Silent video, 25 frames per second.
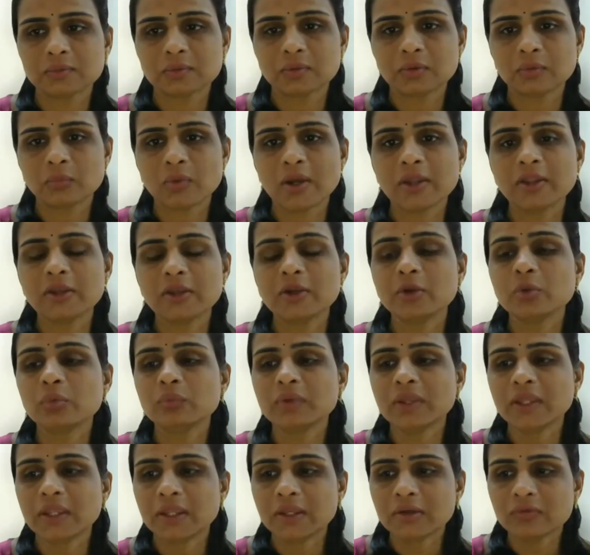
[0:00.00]
Why do
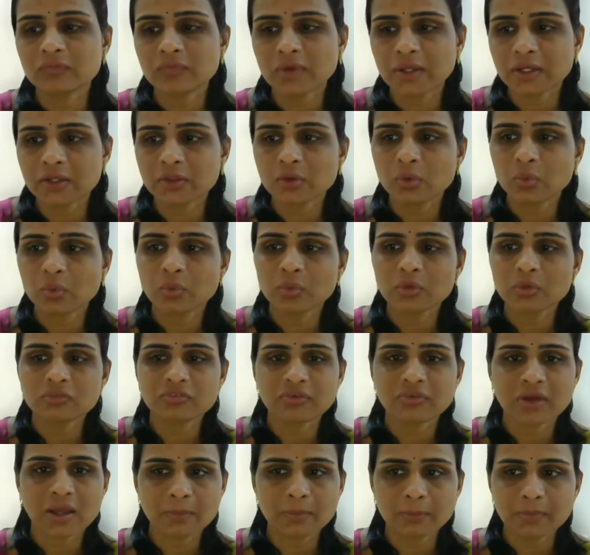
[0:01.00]
we invite the whole
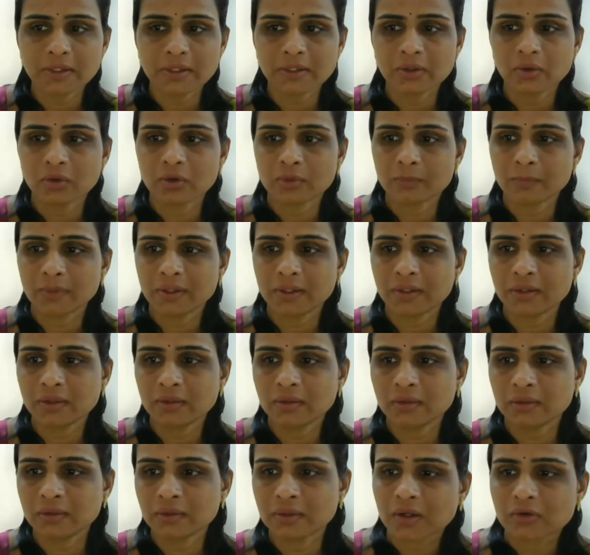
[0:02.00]
family or
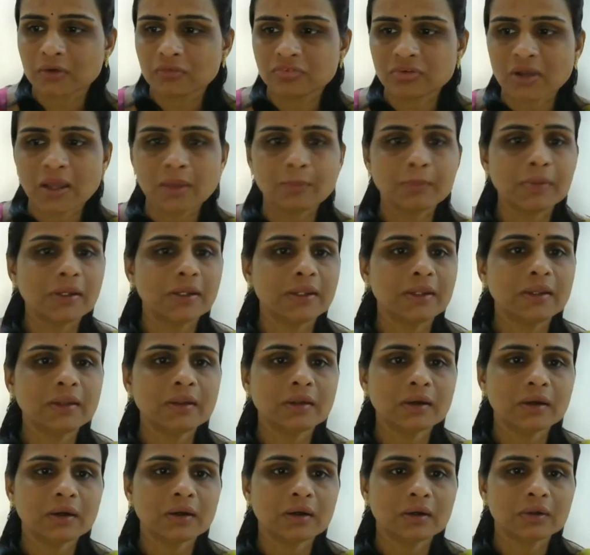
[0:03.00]
many
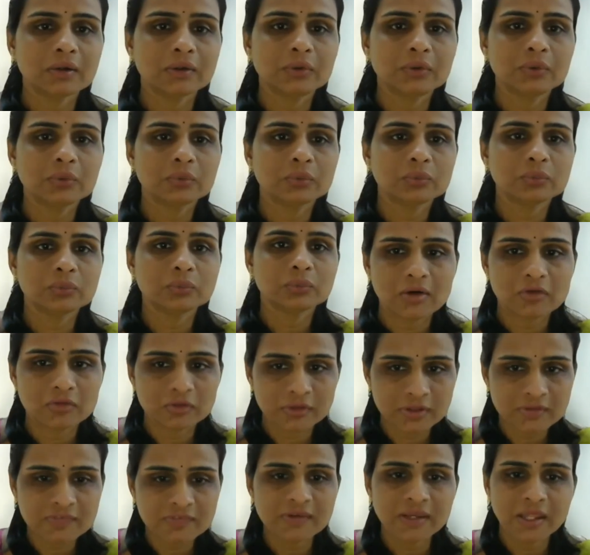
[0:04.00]
family to
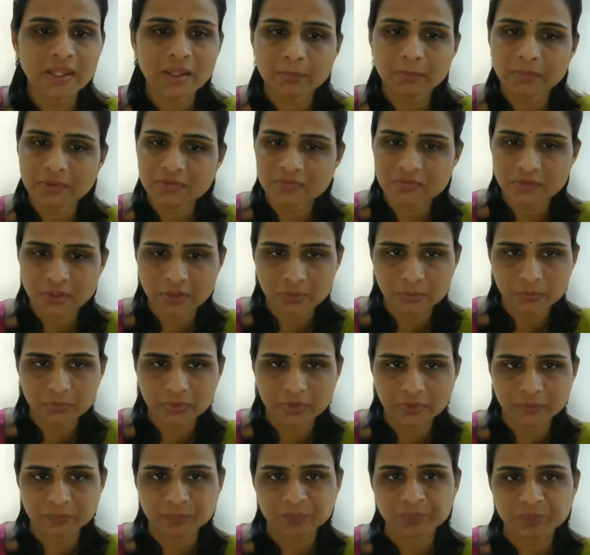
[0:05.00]
this naming
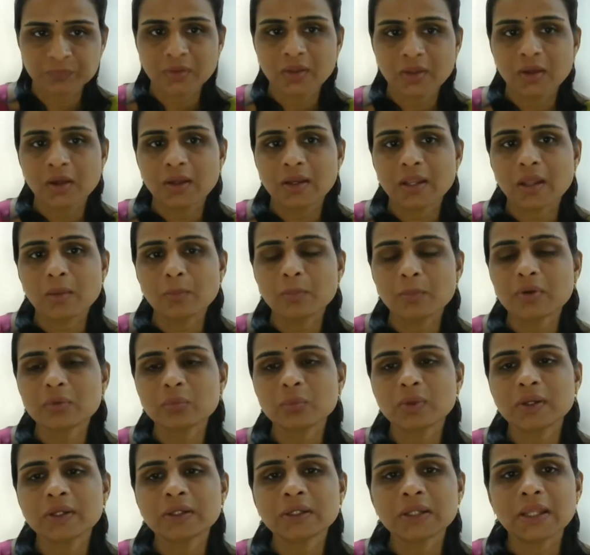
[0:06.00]
ceremony? Number
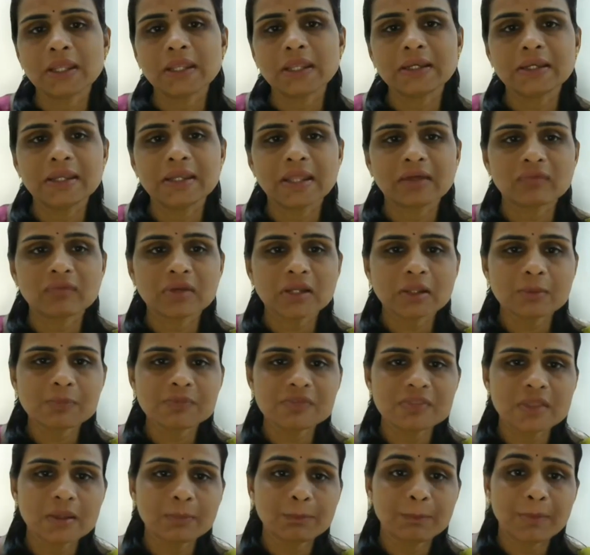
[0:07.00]
one, it develops
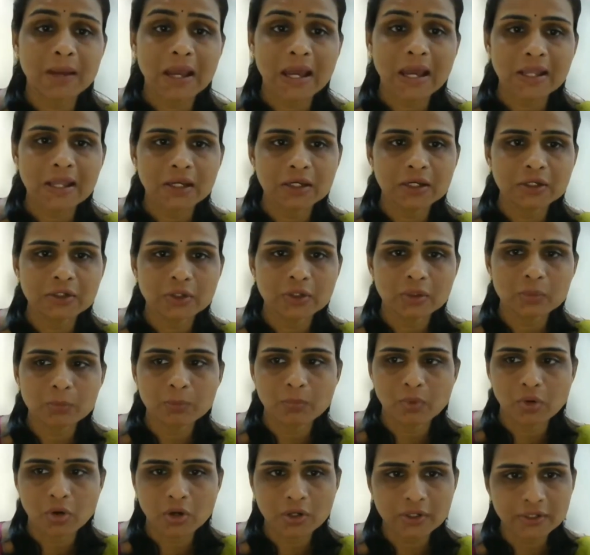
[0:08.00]
the parental
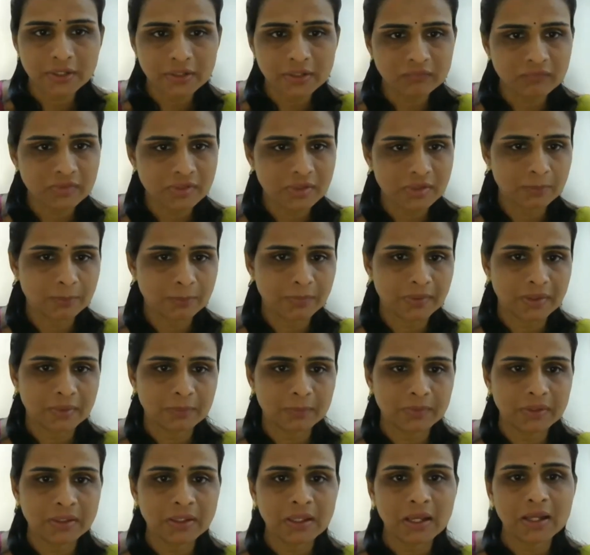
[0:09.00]
bonding with the
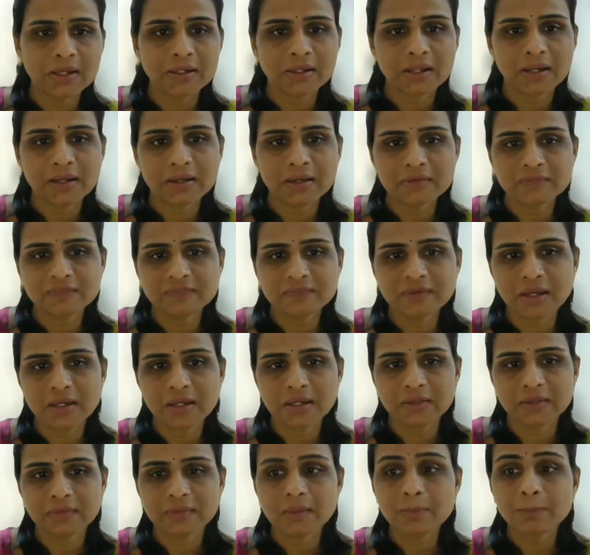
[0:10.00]
baby and
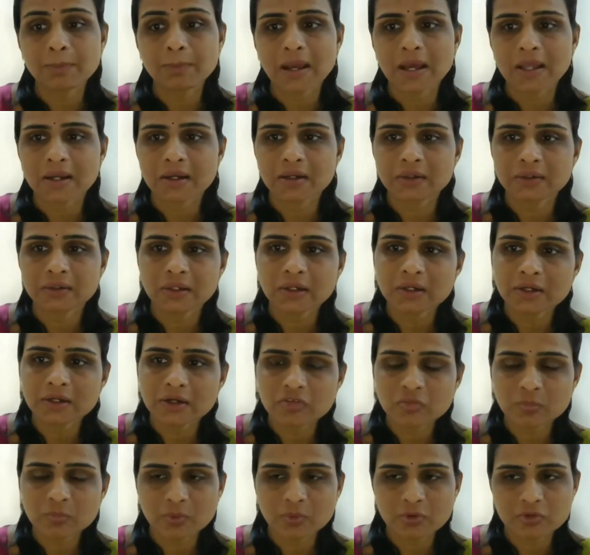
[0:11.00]
understanding the parental
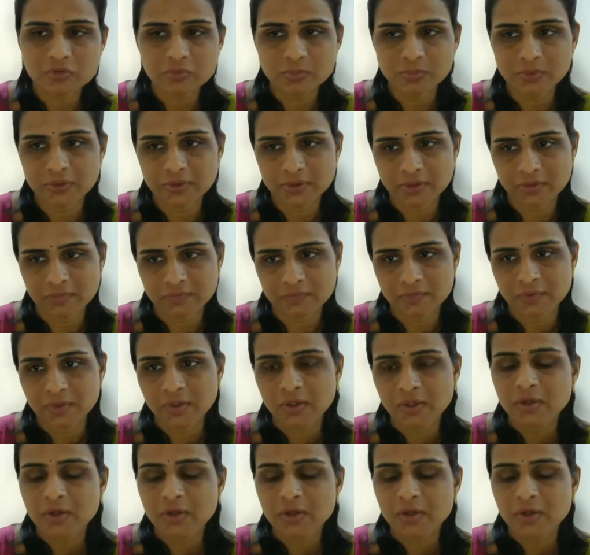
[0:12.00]
responsibilities.